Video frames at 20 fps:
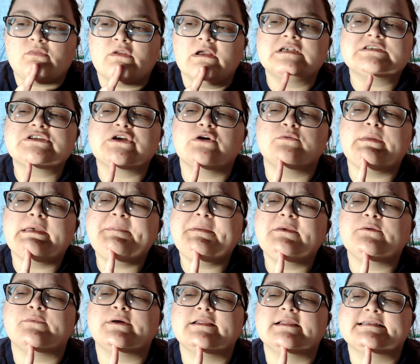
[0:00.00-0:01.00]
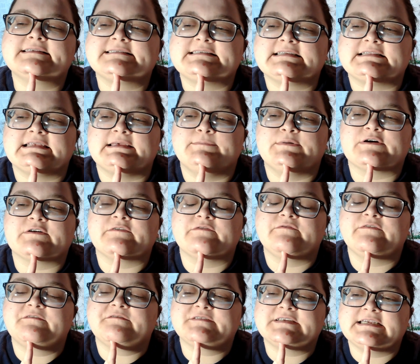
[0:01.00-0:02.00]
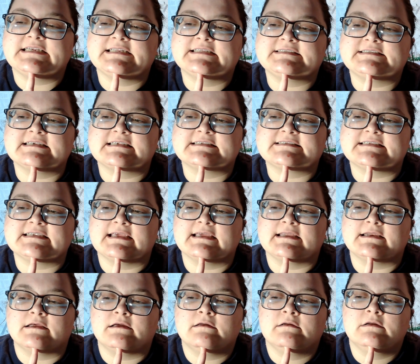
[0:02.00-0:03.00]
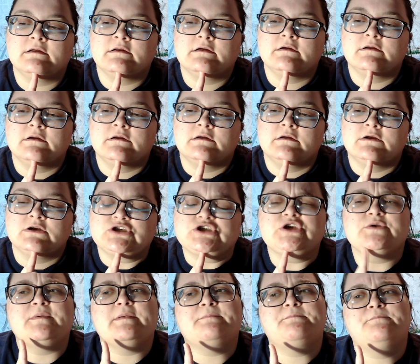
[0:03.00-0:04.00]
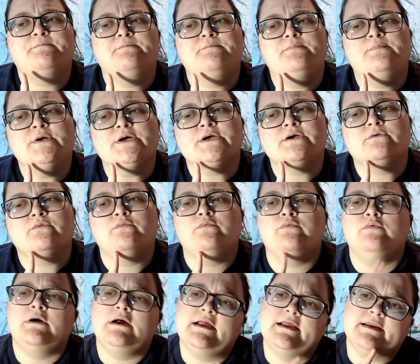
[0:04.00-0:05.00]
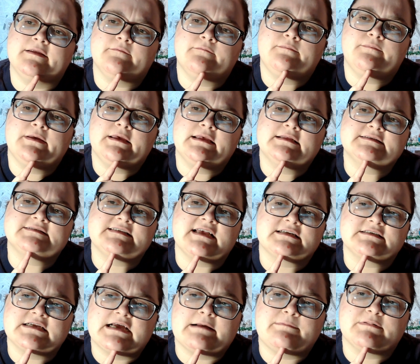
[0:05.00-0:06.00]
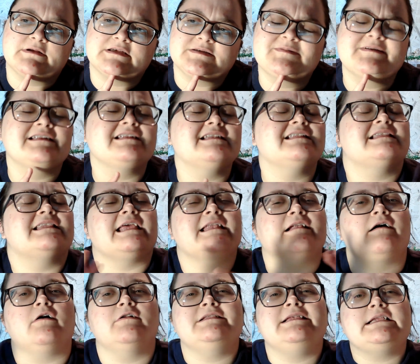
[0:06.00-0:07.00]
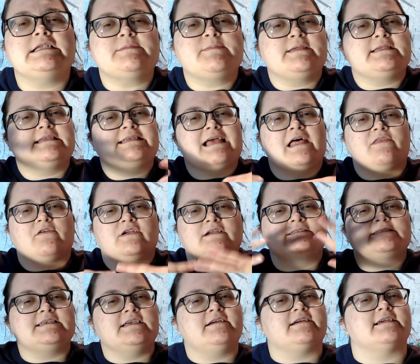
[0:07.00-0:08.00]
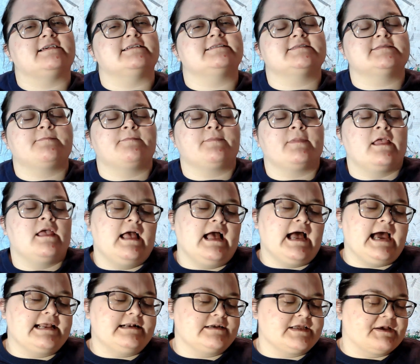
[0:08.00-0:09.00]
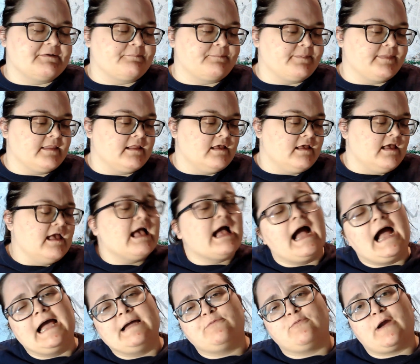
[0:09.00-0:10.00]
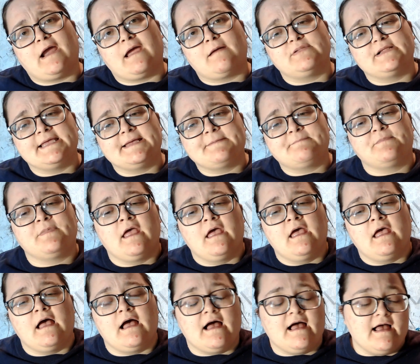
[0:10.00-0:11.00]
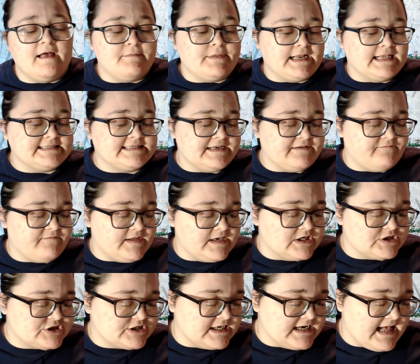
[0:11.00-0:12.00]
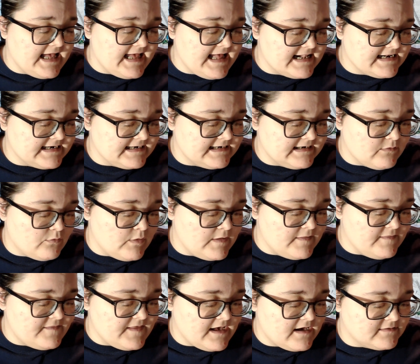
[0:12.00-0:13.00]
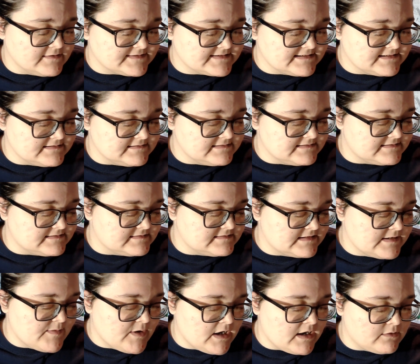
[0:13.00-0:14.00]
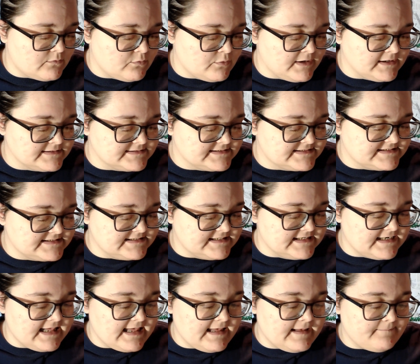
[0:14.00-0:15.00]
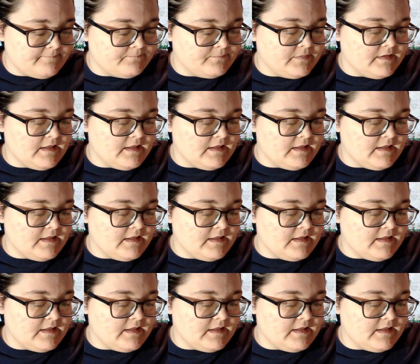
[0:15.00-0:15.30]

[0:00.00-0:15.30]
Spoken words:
So maybe realistically book 15 and 16 should be book 1 of Insectopolis, but they all need to be together in a series. I don't know. I'm rambling, but I did finish it. I added 1,000 some odd words today.